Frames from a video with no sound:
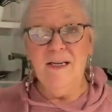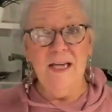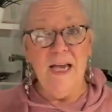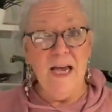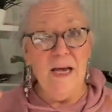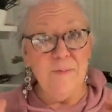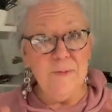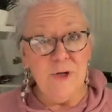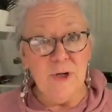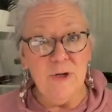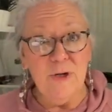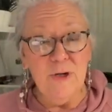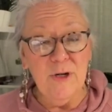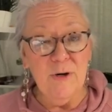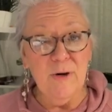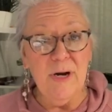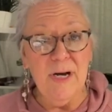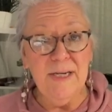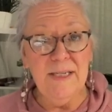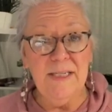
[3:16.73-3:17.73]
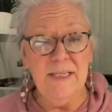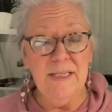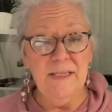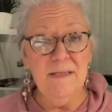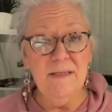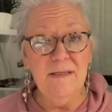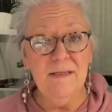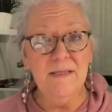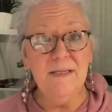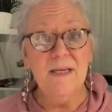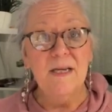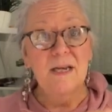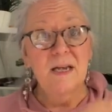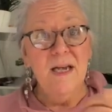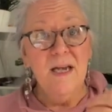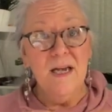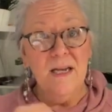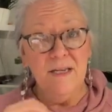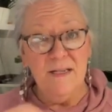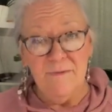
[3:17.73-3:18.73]
capture your ideas
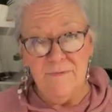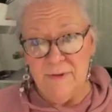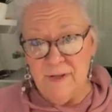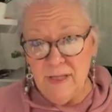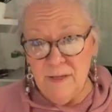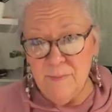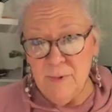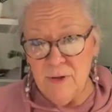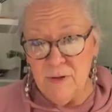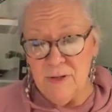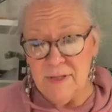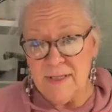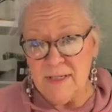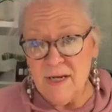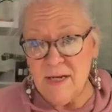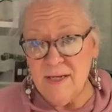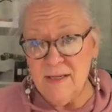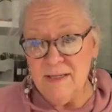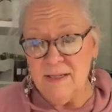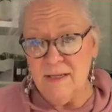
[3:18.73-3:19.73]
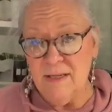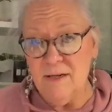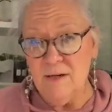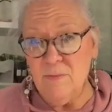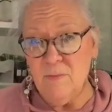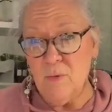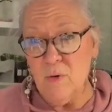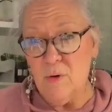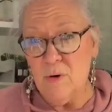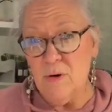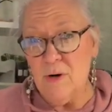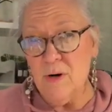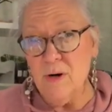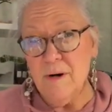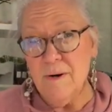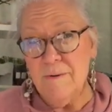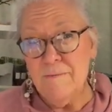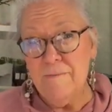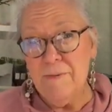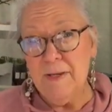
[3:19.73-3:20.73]
and develop your designs a little
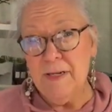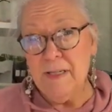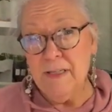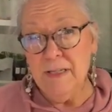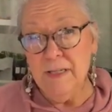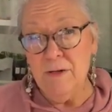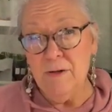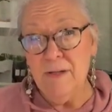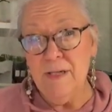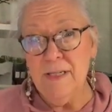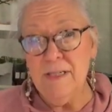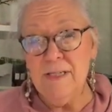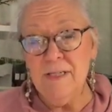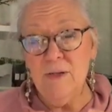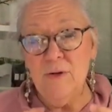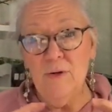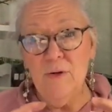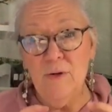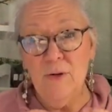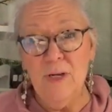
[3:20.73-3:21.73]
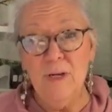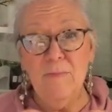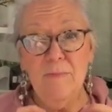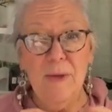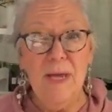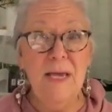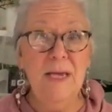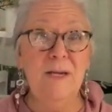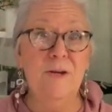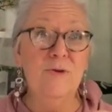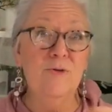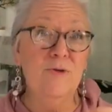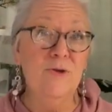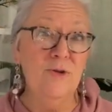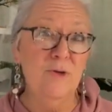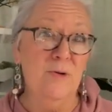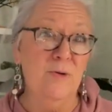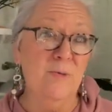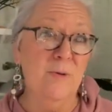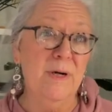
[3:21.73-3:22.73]
more clearly so you can make your
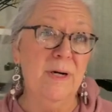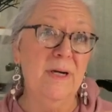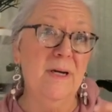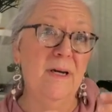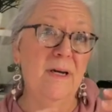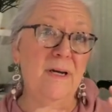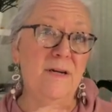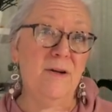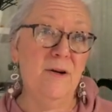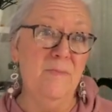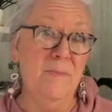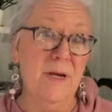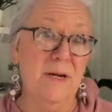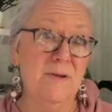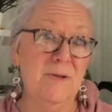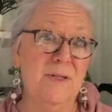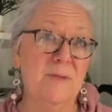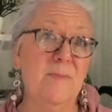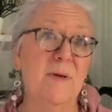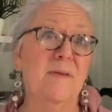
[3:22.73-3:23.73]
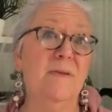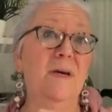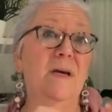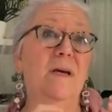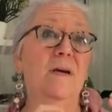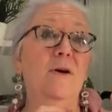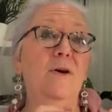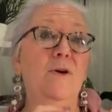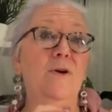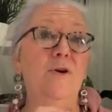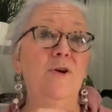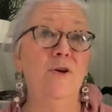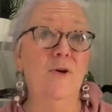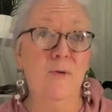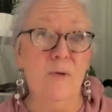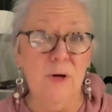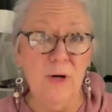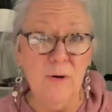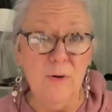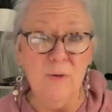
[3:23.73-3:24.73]
jewelry and your metalsmithing
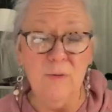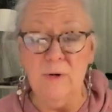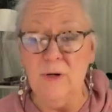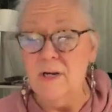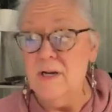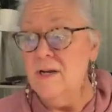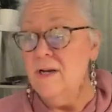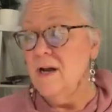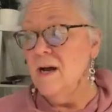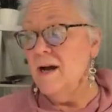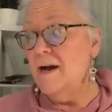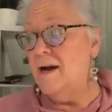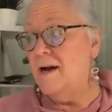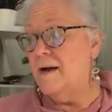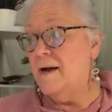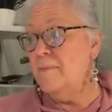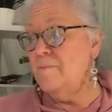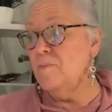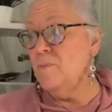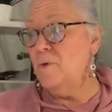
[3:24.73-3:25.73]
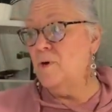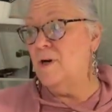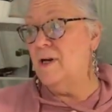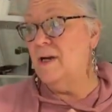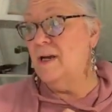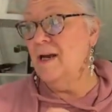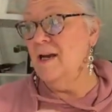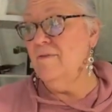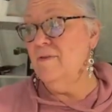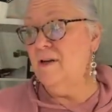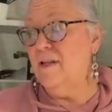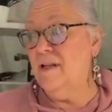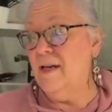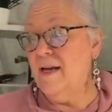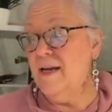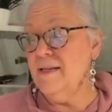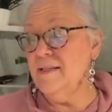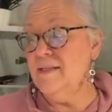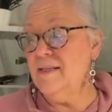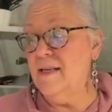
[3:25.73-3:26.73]
your own. We're going to have a
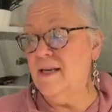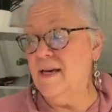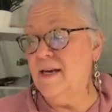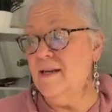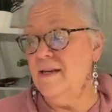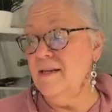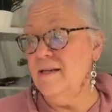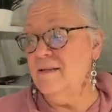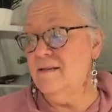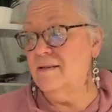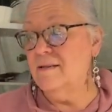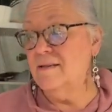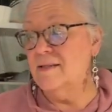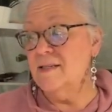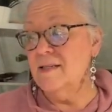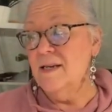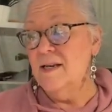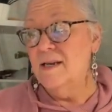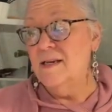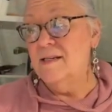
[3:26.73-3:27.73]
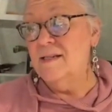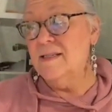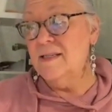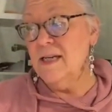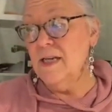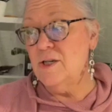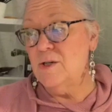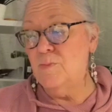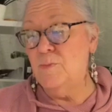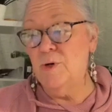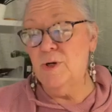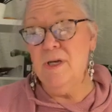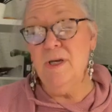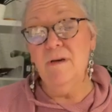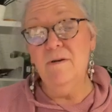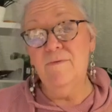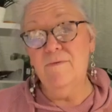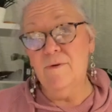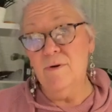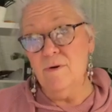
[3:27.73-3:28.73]
class that is
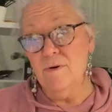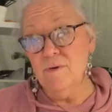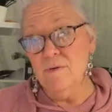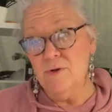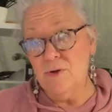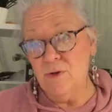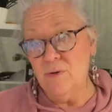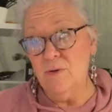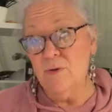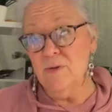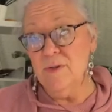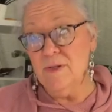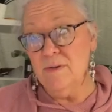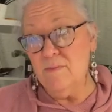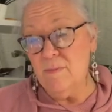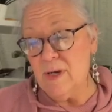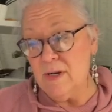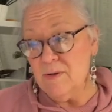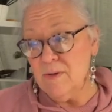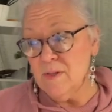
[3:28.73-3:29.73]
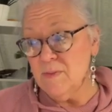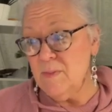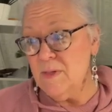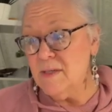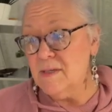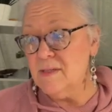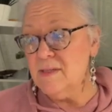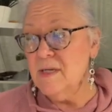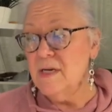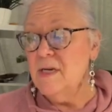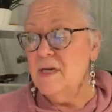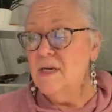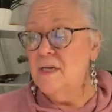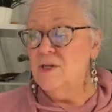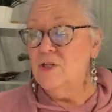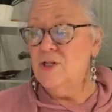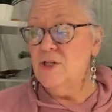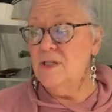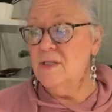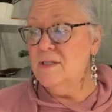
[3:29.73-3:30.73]
sketchbooking for jewelers and metalsmiths.
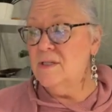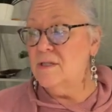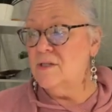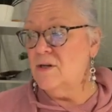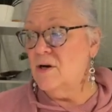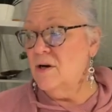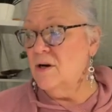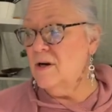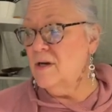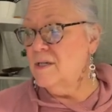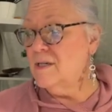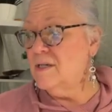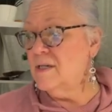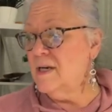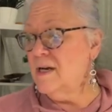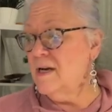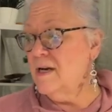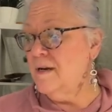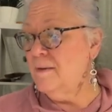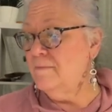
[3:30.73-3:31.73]
She's taught,